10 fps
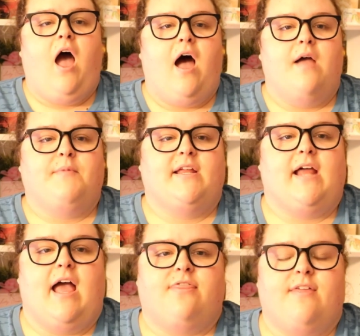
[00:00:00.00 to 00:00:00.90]
I
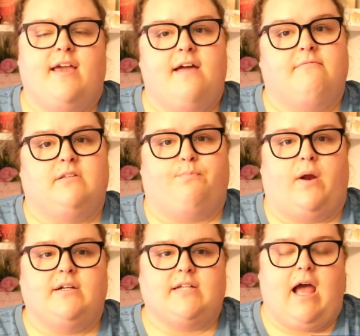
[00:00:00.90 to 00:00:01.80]
mean, I think I was
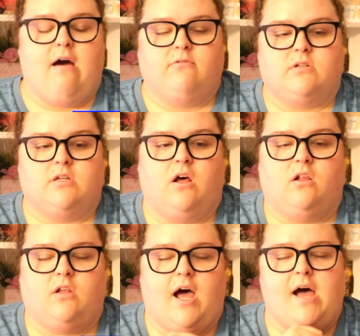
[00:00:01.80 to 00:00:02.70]
burnt out
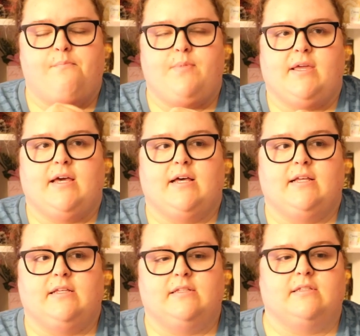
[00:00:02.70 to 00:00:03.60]
a lot
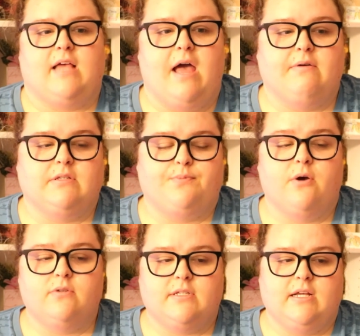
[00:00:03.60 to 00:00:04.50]
because I was
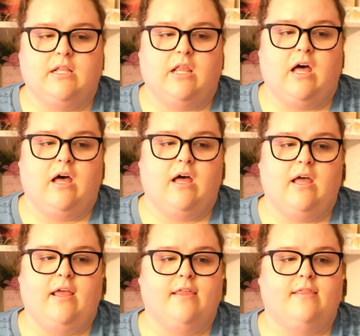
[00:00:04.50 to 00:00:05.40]
posting a
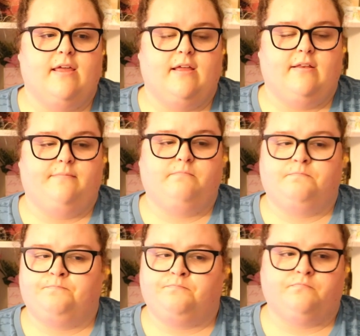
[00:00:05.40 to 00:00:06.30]
lot, and then
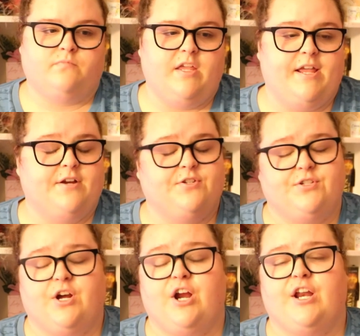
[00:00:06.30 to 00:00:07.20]
the year
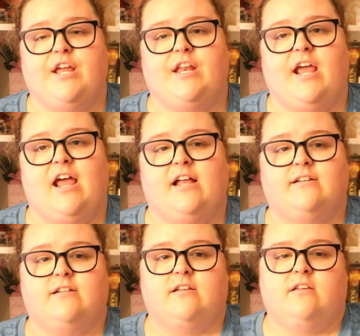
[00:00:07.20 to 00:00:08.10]
started
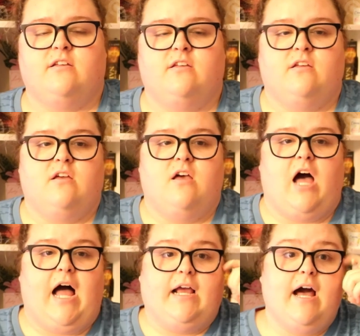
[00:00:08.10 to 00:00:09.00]
and
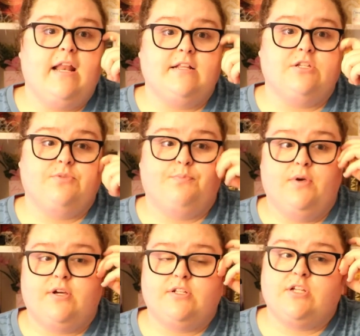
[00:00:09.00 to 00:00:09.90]
I got into
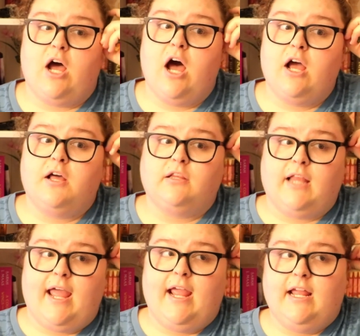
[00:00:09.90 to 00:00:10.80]
book talk
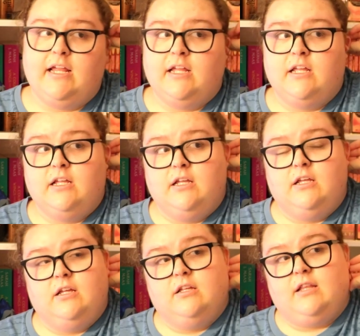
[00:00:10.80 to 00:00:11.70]
late,
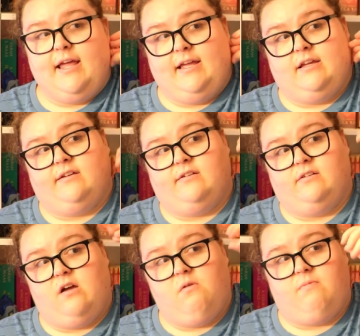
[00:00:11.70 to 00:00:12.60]
like
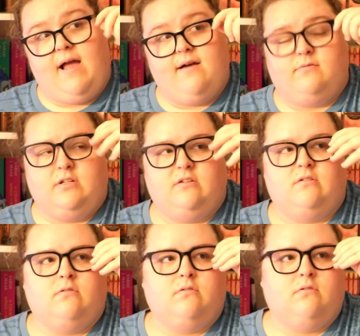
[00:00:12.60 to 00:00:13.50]
around,
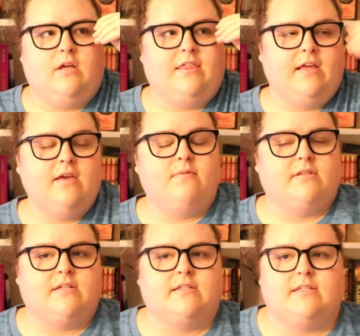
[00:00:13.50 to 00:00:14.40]
I think it
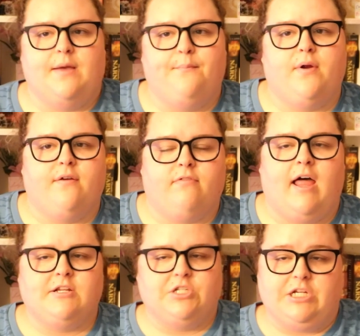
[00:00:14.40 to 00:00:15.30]
was December of
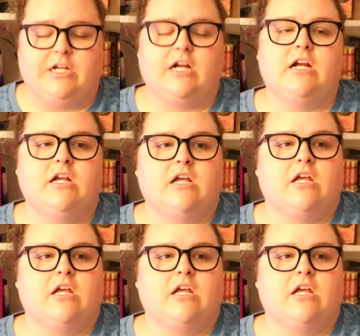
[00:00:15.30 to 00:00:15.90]
last year